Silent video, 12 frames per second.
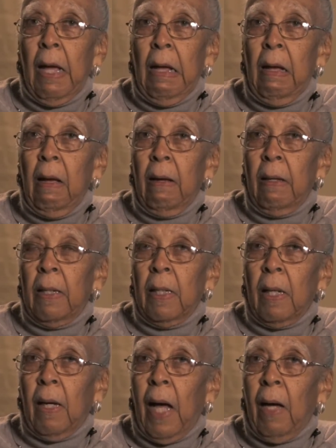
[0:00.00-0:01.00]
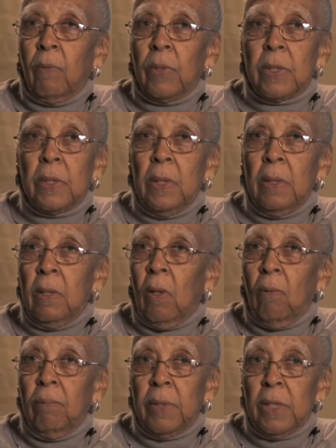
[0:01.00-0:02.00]
And I was, you
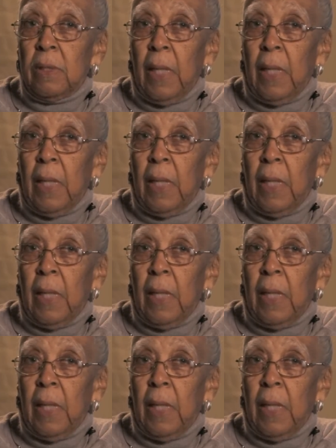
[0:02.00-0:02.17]
know,